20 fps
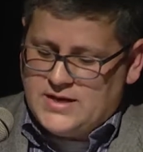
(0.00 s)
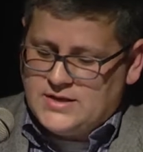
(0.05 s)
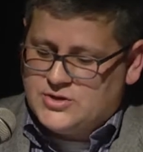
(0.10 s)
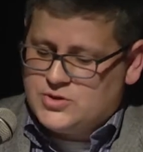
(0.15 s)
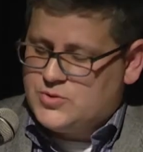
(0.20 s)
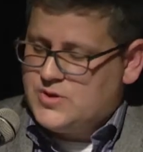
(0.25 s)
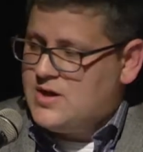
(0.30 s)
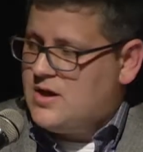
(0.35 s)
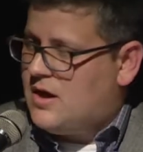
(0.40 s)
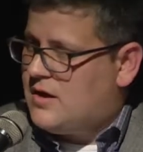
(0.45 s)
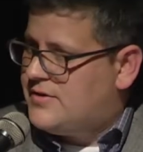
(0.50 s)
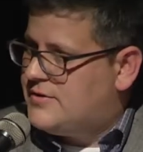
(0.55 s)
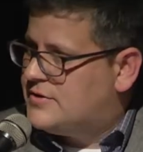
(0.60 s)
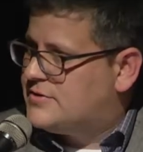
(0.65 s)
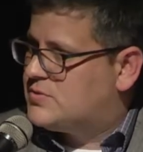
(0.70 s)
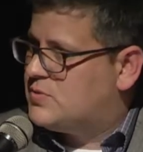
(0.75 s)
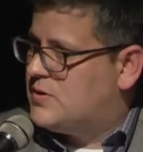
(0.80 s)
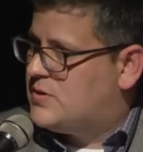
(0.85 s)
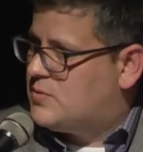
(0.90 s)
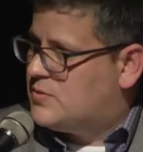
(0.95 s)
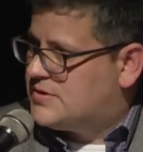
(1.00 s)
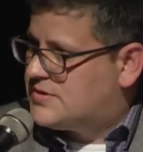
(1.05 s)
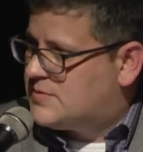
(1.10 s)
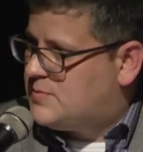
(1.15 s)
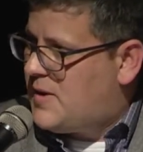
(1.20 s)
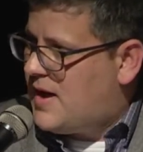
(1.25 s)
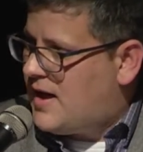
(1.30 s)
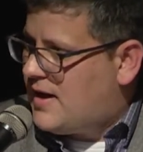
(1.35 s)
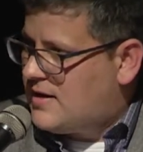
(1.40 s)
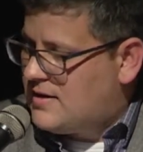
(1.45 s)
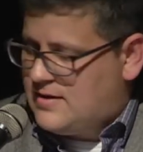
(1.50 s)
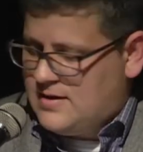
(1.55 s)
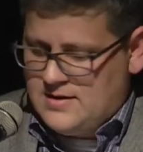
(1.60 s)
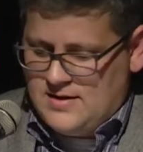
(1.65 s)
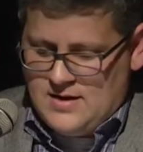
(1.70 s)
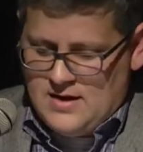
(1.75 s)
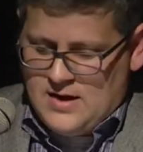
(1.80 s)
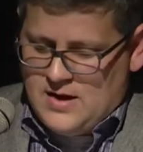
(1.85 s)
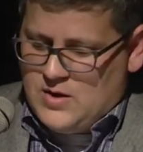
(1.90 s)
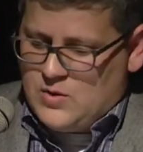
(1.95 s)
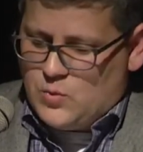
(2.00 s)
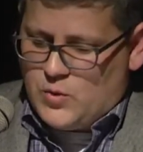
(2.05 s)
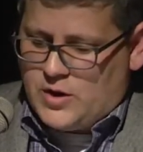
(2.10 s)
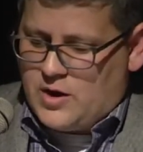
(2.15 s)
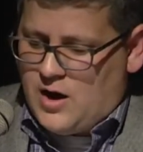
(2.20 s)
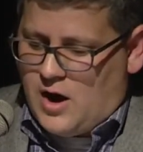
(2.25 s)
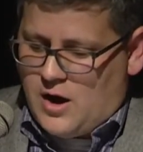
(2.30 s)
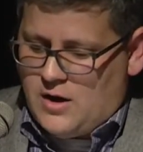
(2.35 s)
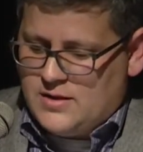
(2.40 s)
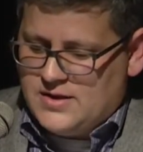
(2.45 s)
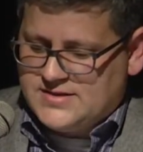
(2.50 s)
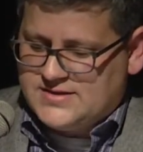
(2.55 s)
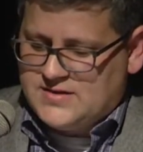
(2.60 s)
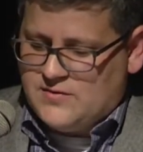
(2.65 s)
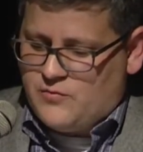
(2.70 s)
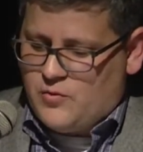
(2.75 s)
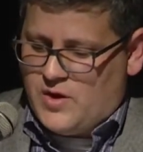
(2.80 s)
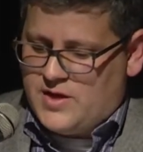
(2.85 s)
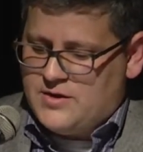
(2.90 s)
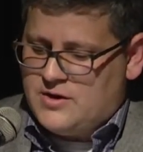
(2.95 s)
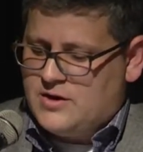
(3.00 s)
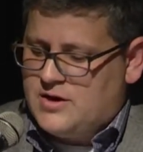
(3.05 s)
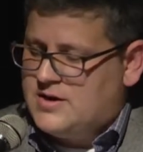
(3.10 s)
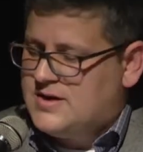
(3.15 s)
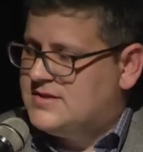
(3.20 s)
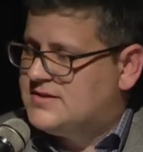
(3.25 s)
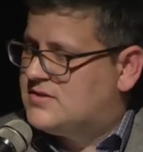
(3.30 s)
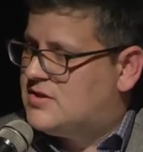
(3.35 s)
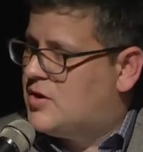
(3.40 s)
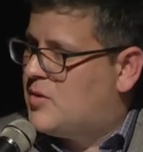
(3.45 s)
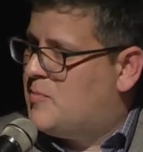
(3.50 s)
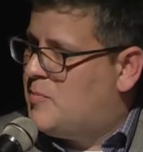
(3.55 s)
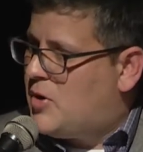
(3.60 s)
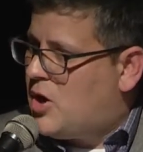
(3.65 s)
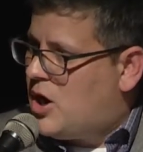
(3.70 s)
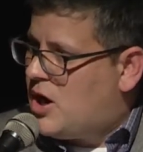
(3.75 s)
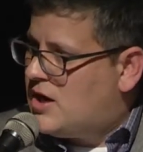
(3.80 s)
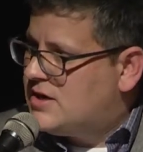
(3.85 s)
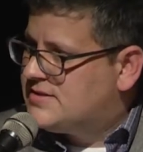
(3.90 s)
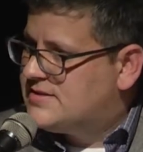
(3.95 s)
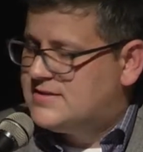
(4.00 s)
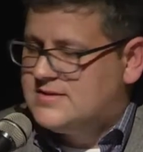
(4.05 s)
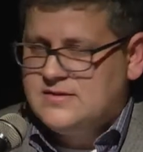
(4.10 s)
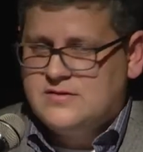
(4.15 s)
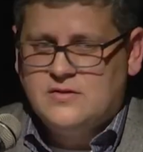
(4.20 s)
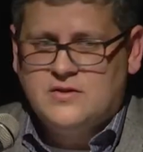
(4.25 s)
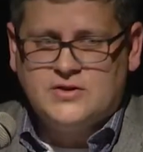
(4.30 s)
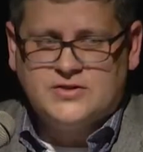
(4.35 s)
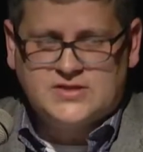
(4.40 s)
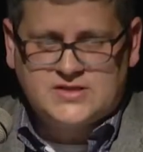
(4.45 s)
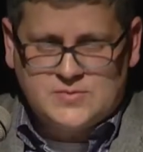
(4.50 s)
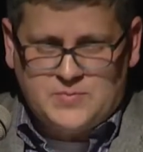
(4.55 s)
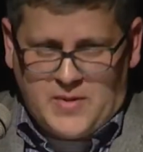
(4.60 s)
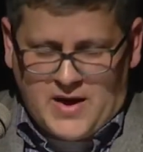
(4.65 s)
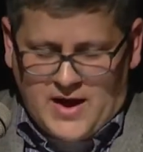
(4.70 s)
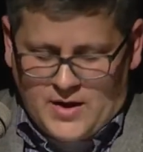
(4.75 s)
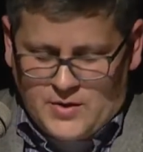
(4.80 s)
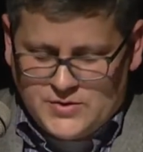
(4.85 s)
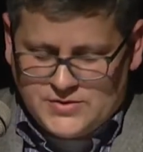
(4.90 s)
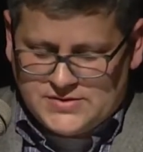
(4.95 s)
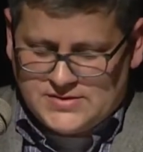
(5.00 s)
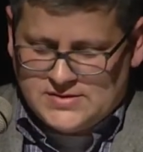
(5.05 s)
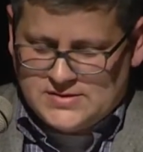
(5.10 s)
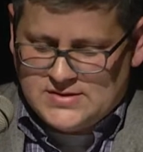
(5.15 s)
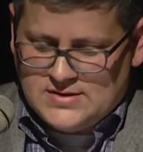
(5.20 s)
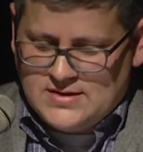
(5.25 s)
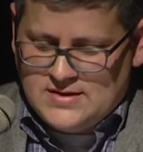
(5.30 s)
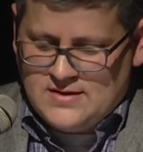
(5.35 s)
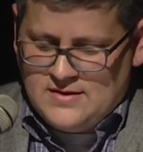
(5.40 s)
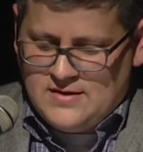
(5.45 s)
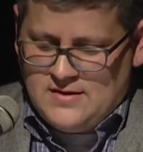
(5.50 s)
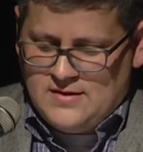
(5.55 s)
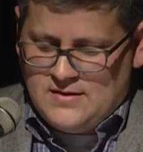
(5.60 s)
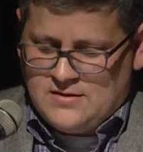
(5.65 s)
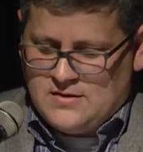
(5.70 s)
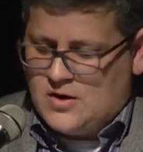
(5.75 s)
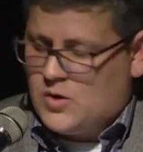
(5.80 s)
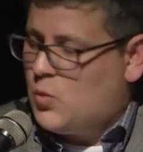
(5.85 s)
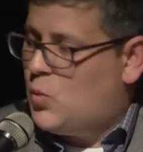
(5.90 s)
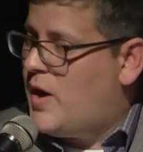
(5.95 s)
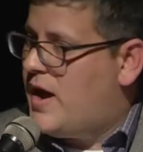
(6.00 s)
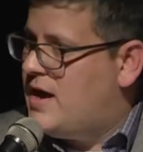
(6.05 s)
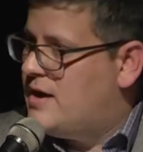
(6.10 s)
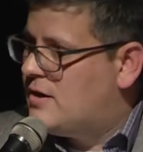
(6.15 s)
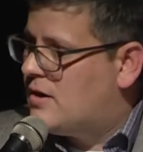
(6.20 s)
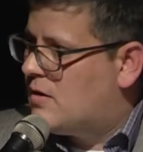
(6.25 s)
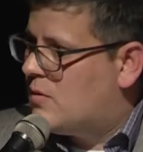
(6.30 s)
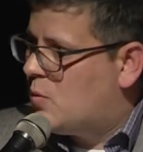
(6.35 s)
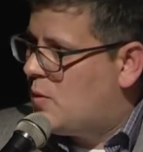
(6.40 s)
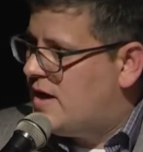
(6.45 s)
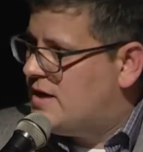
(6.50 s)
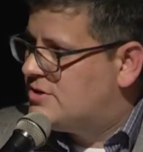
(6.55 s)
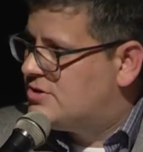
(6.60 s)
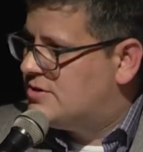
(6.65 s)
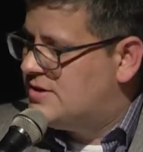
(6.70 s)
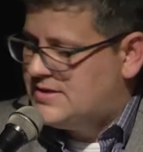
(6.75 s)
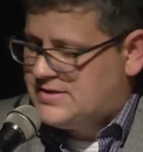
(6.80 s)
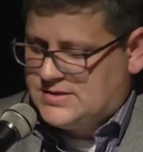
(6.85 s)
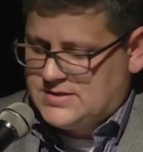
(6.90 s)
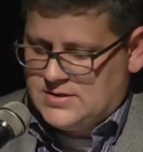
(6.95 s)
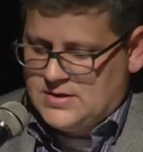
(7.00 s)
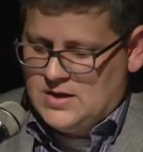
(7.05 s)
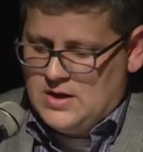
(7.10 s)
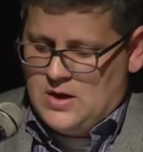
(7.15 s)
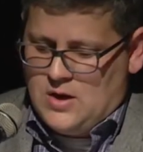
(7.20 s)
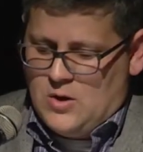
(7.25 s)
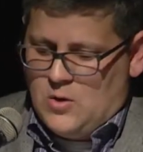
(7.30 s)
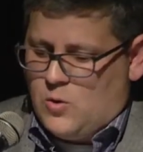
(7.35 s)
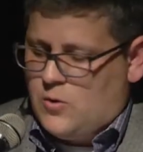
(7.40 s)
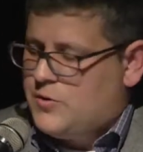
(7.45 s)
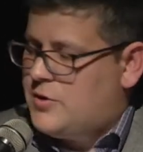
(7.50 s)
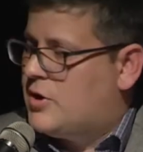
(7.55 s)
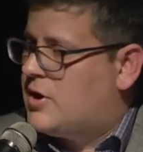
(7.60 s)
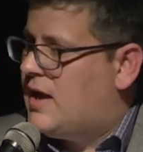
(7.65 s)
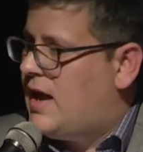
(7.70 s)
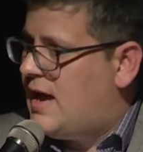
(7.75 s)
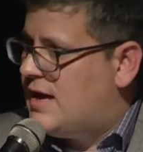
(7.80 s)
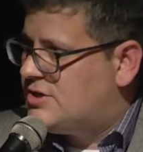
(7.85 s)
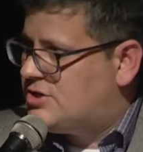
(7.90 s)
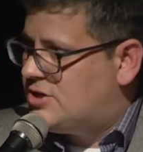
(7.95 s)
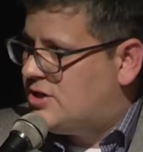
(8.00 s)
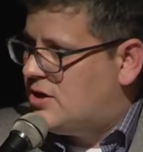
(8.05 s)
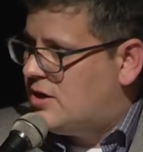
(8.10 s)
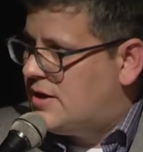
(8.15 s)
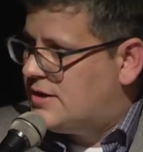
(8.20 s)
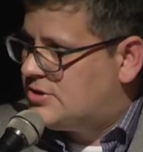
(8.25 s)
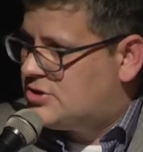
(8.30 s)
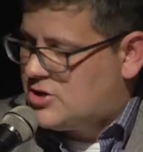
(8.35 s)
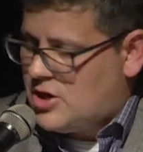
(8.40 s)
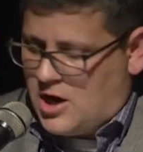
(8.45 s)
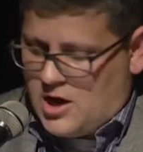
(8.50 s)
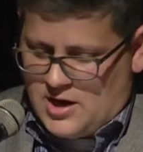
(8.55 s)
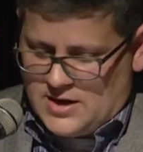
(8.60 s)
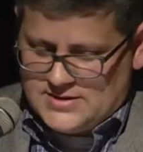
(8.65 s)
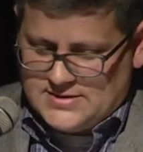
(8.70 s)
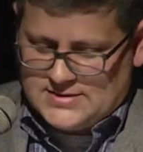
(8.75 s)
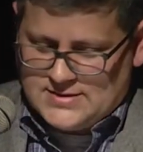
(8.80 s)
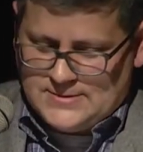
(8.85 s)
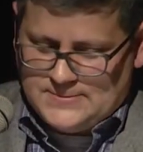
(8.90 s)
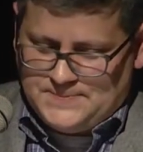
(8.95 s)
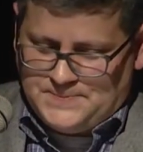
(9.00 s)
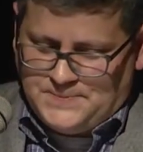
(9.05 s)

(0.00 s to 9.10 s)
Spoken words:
to treat others with respect, regardless of whether it is their boss, their spouse, their waiter or waitress, or their cashier at Shaw's.